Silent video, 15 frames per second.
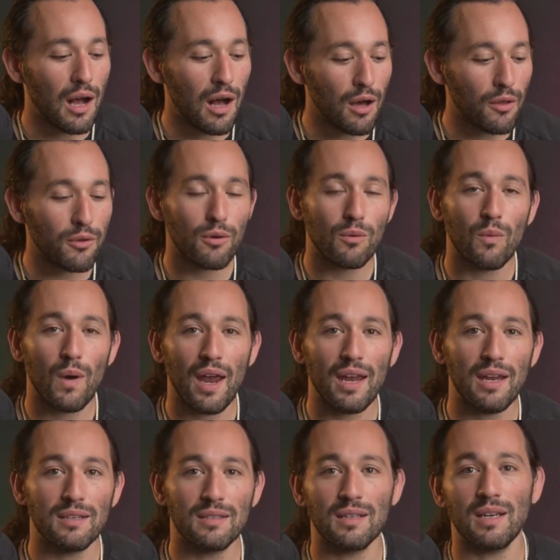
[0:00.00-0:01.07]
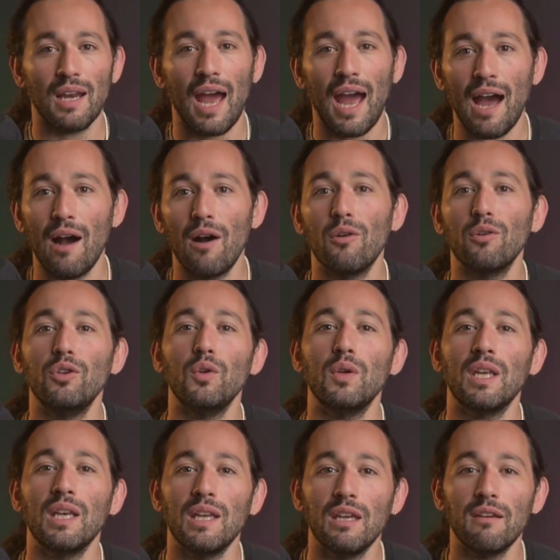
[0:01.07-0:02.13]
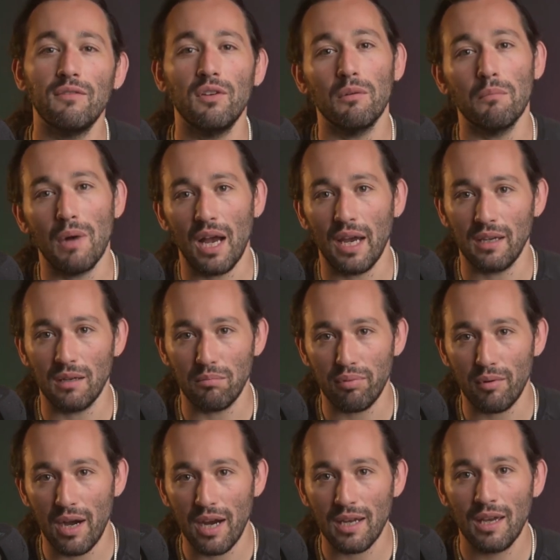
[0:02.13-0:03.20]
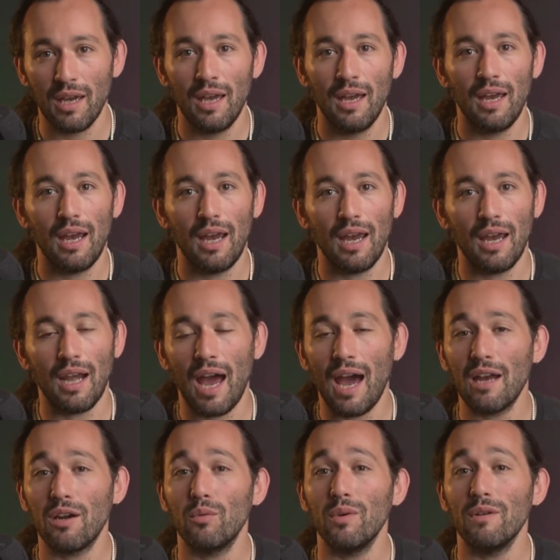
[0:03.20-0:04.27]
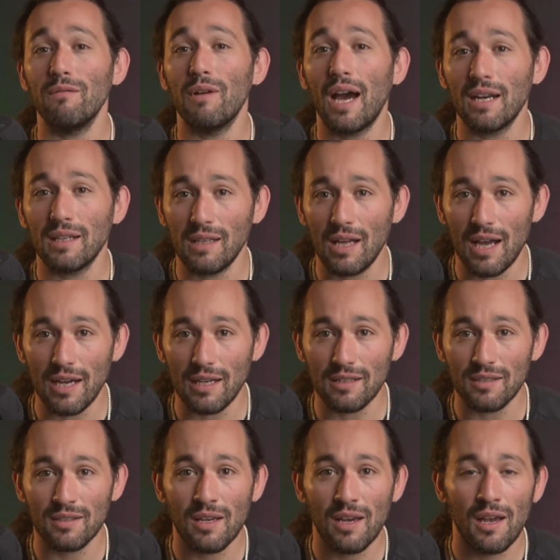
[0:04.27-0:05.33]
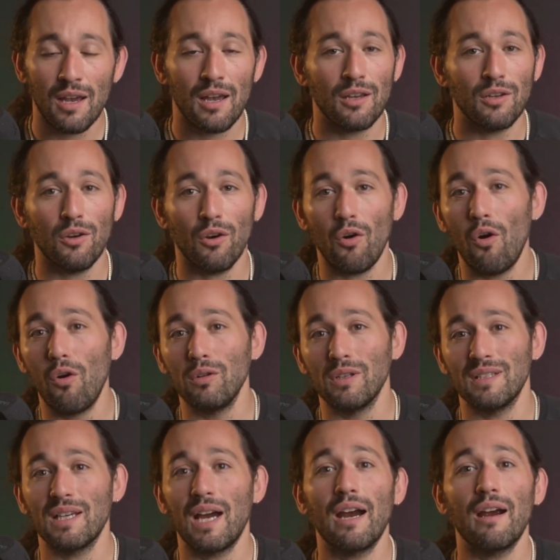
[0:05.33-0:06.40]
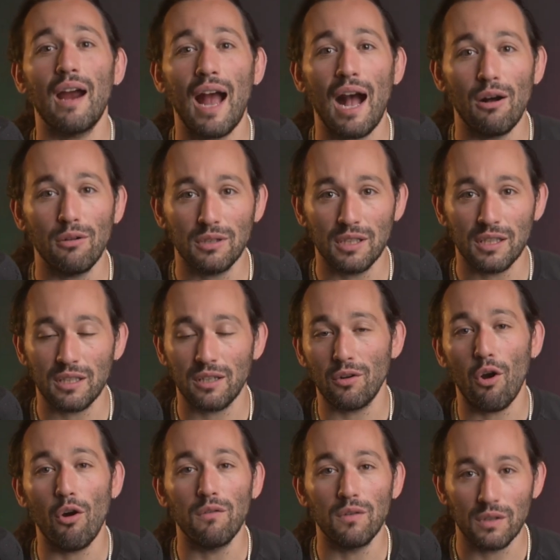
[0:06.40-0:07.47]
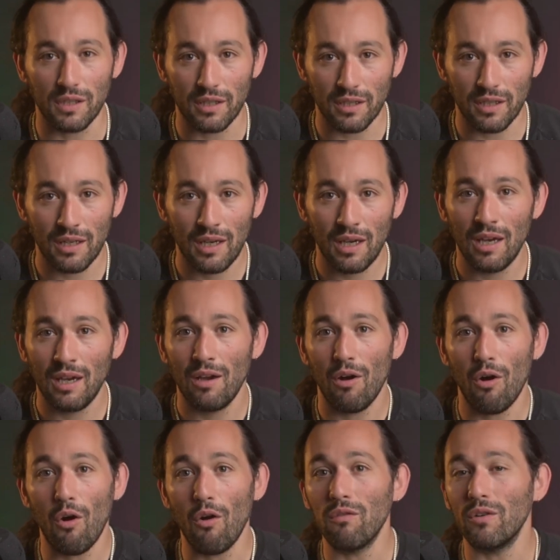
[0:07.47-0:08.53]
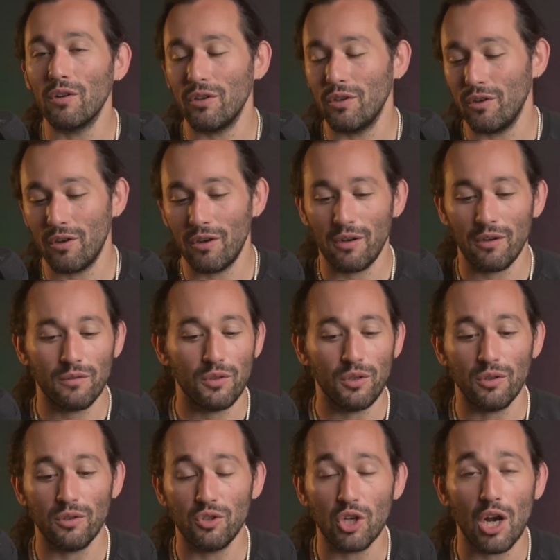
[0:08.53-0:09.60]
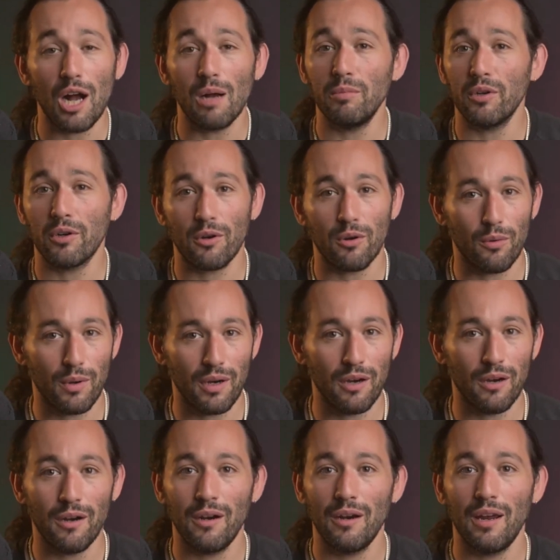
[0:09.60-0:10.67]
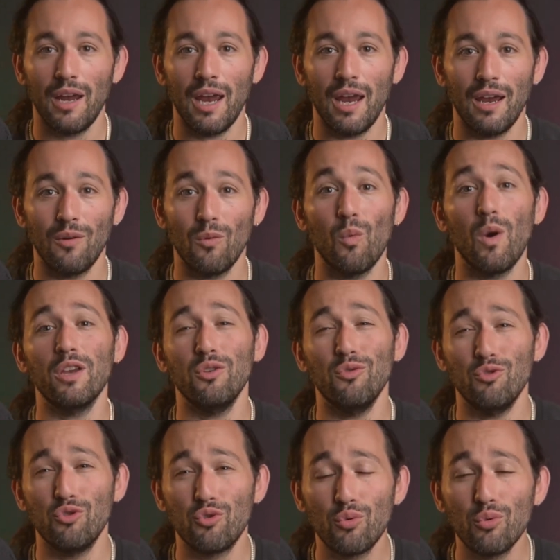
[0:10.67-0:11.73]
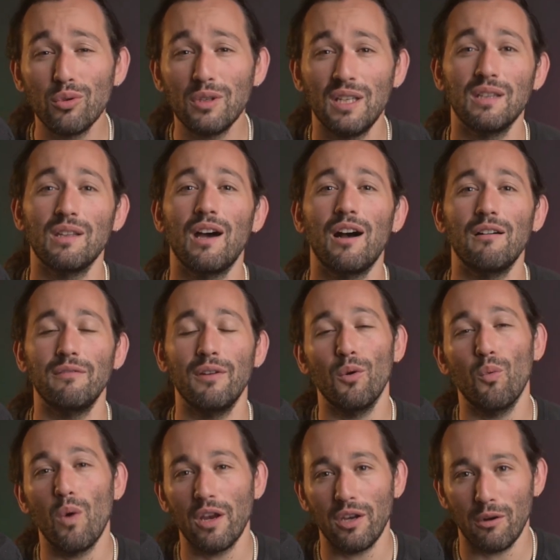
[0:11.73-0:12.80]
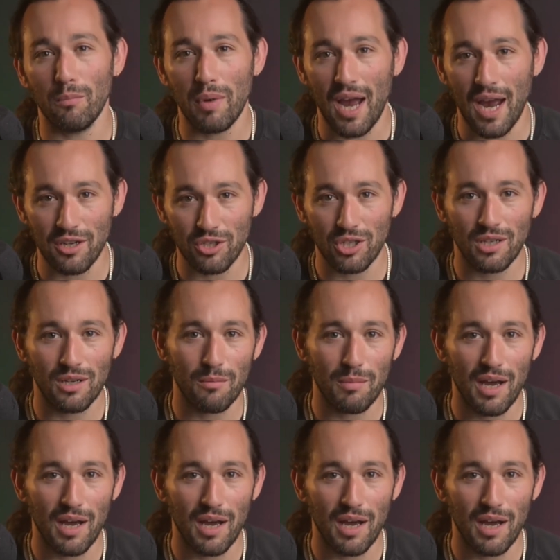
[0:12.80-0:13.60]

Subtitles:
other ways on how you can give your mind a break and how to revitalize your whole entire outlook and overlook over your job, your career, and what you truly love and what you're passionate